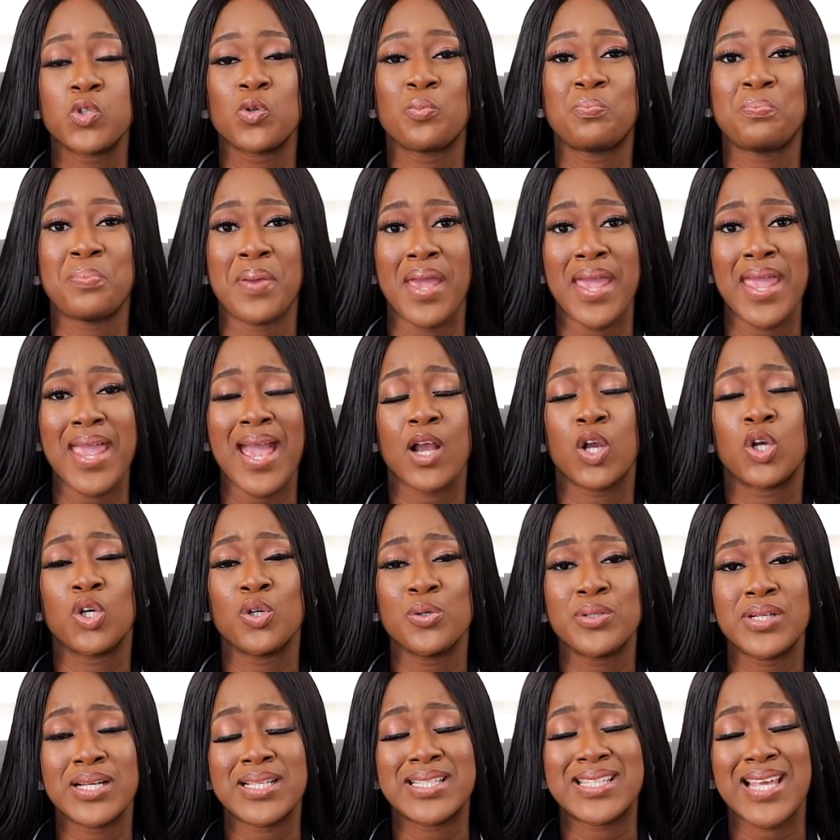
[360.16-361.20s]
to pay
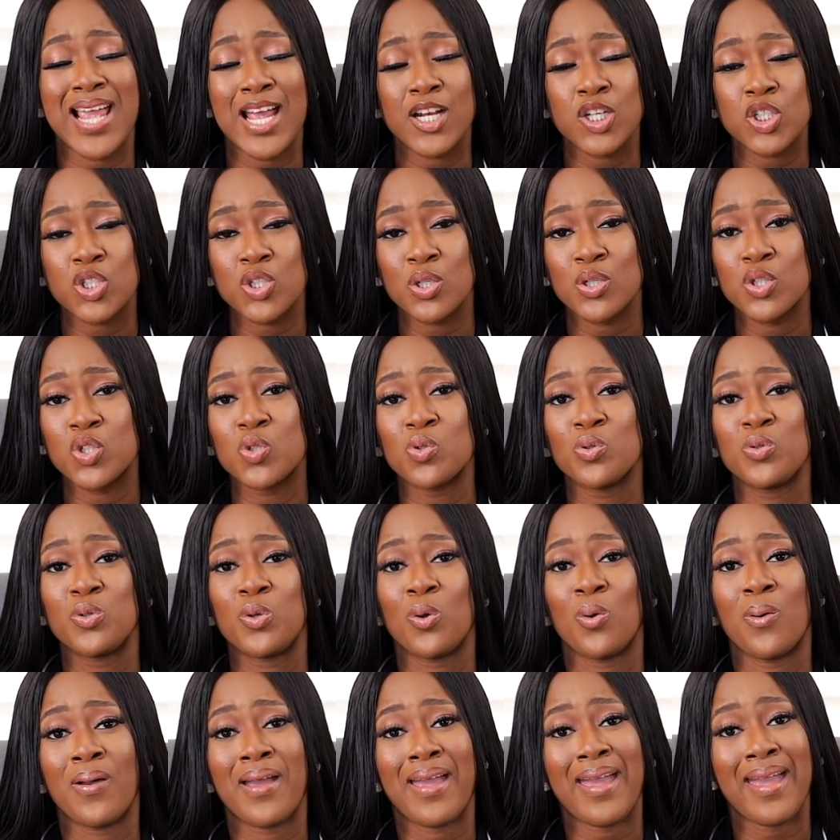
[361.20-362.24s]
good attention to
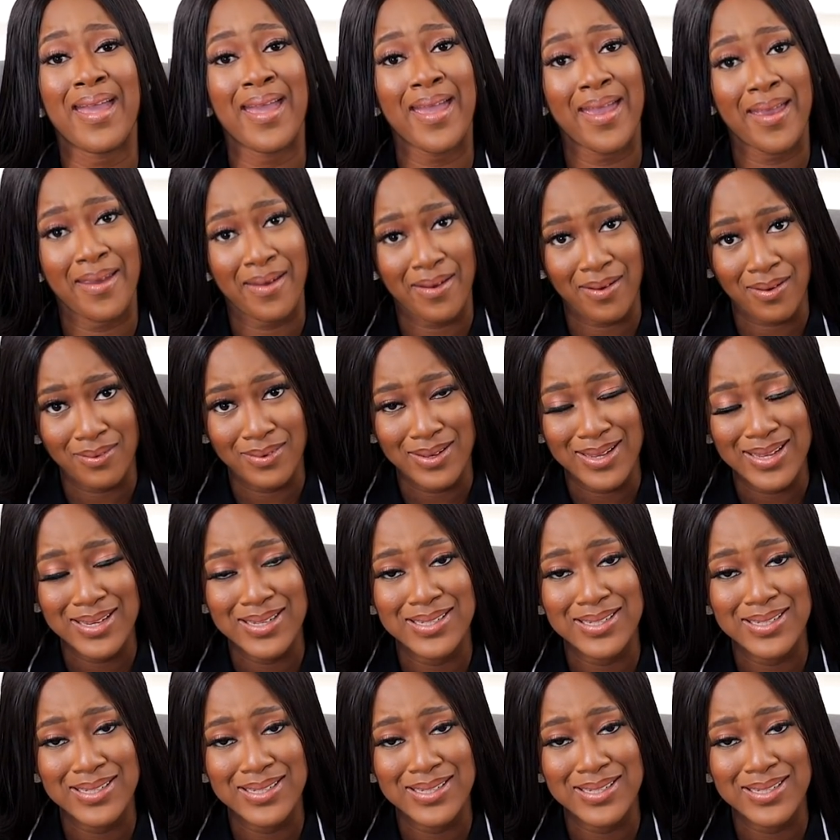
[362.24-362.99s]
your hair.